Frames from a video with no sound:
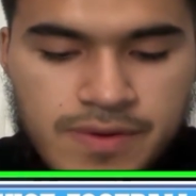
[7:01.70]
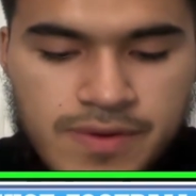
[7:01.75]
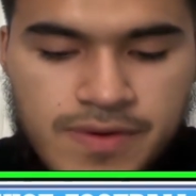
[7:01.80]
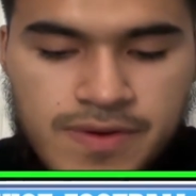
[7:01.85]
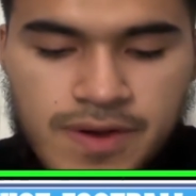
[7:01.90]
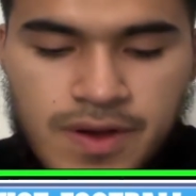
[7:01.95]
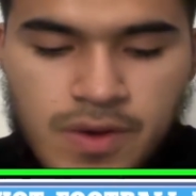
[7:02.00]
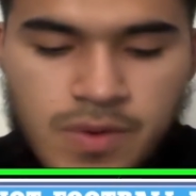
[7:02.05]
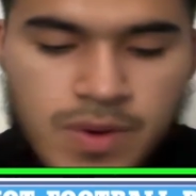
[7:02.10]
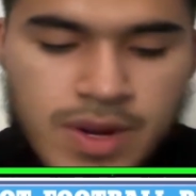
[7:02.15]

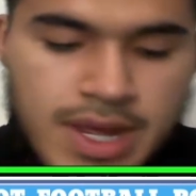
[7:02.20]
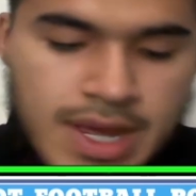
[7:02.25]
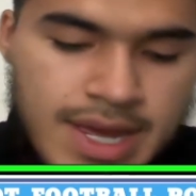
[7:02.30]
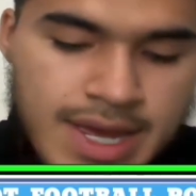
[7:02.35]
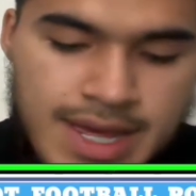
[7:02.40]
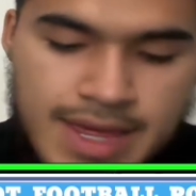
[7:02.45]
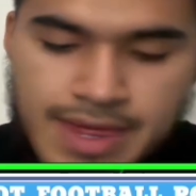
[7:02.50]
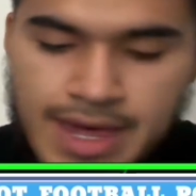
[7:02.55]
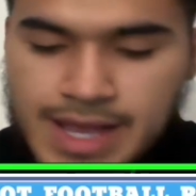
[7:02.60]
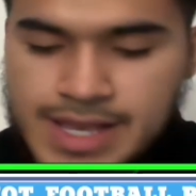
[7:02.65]
So
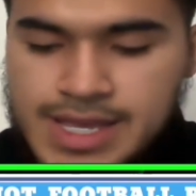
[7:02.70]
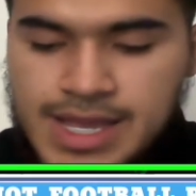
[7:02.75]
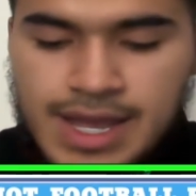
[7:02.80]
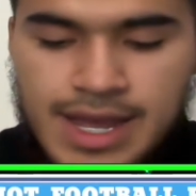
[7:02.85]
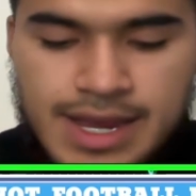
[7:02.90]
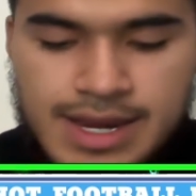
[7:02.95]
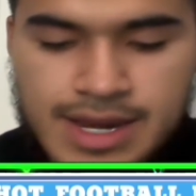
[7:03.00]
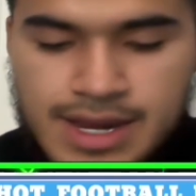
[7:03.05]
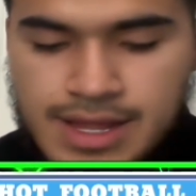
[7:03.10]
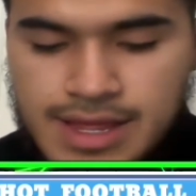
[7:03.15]
that's
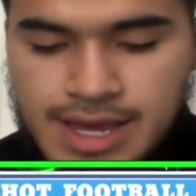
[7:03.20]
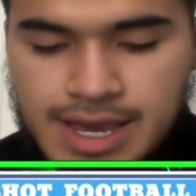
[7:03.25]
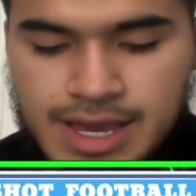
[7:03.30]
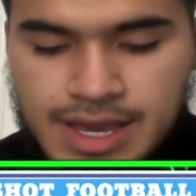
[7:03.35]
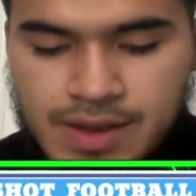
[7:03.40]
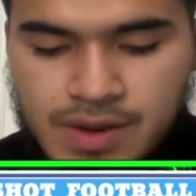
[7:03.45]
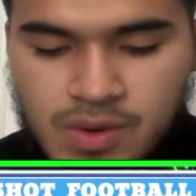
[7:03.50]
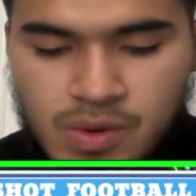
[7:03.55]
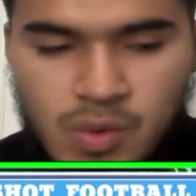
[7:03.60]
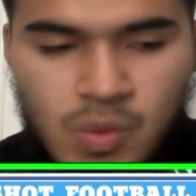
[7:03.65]
kind of
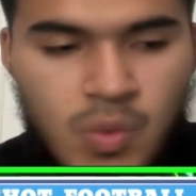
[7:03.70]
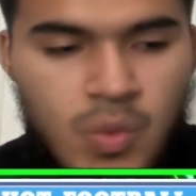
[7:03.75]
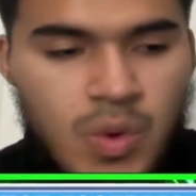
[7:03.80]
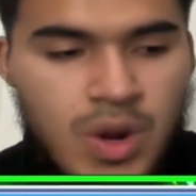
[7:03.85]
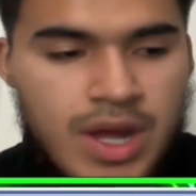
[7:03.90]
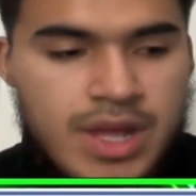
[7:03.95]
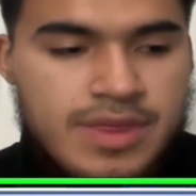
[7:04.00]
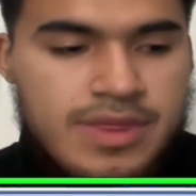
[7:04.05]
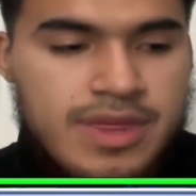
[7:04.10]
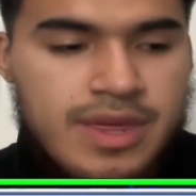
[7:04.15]
like
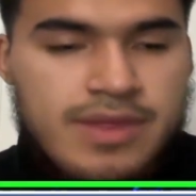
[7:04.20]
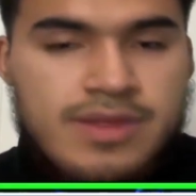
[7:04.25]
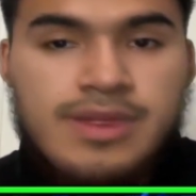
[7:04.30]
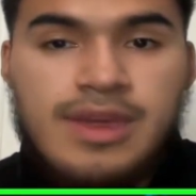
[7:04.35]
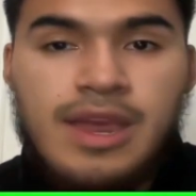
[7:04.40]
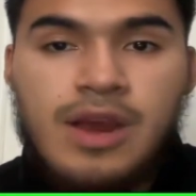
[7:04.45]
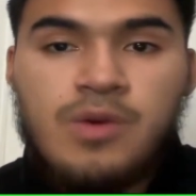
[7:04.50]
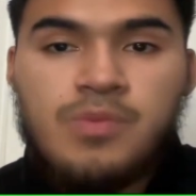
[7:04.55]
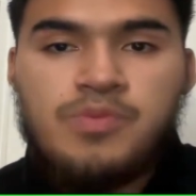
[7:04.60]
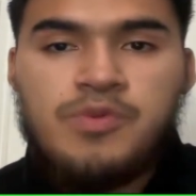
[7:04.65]
what
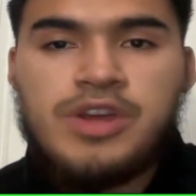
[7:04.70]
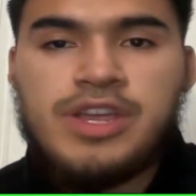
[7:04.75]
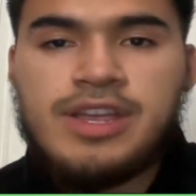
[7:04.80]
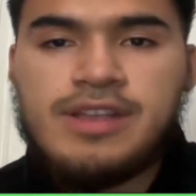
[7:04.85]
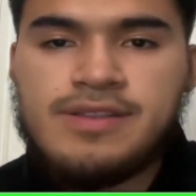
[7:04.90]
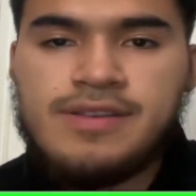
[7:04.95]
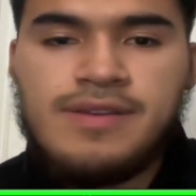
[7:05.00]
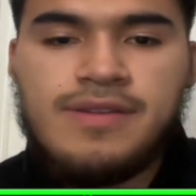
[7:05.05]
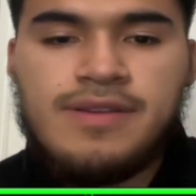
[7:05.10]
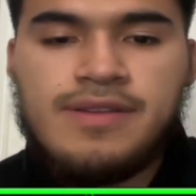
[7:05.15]
they're
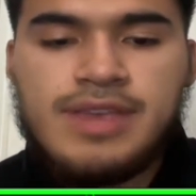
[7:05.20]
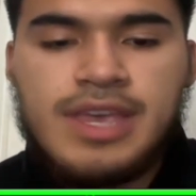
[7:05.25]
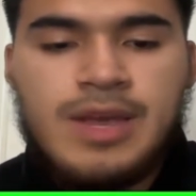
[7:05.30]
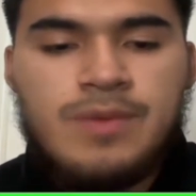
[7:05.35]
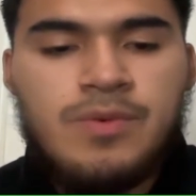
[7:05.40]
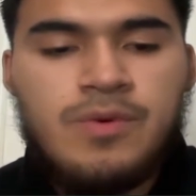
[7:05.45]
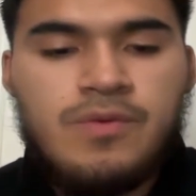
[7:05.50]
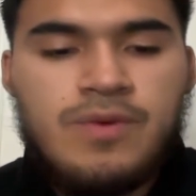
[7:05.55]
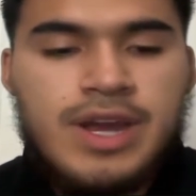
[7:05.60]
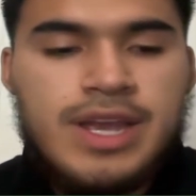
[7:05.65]
bringing to the
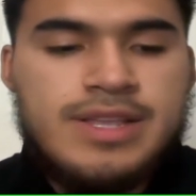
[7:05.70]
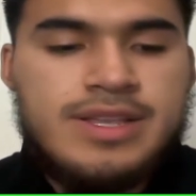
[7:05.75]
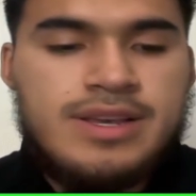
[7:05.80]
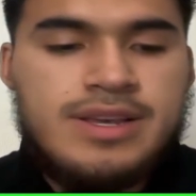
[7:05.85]
table, right?